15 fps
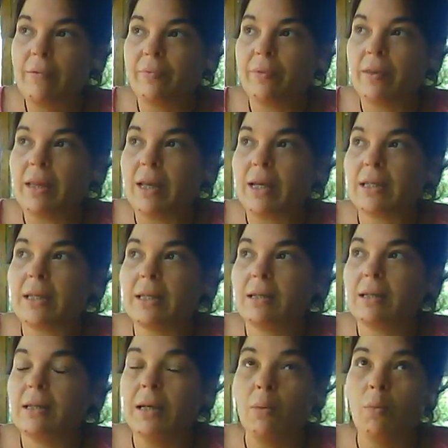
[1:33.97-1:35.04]
this
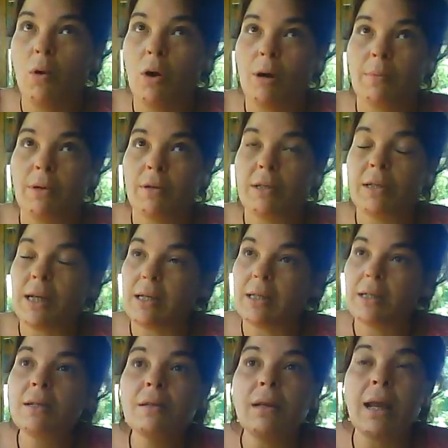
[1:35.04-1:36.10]
dewormer
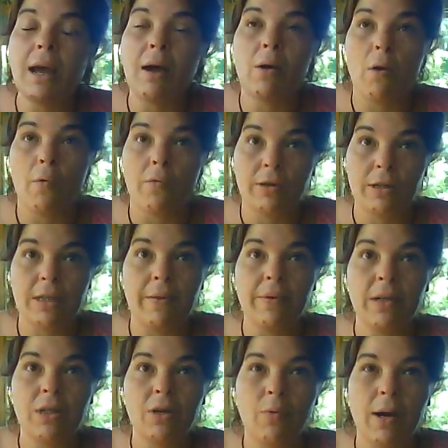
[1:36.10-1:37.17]
since now over
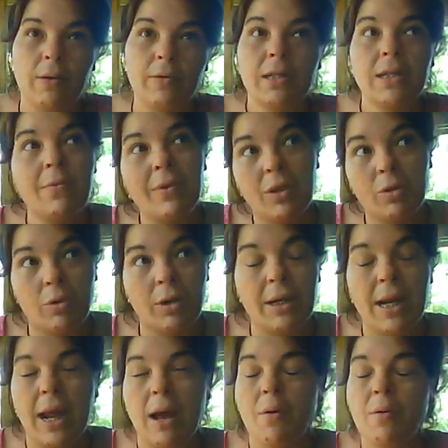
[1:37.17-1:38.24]
72 hours, 73
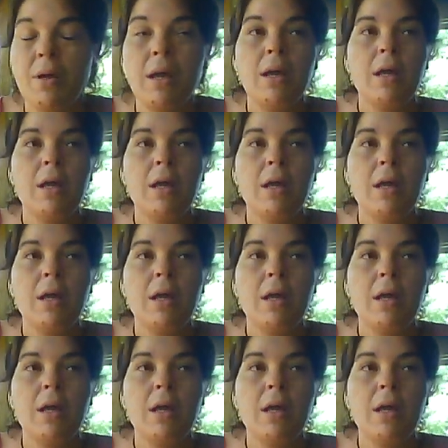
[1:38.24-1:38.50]
now.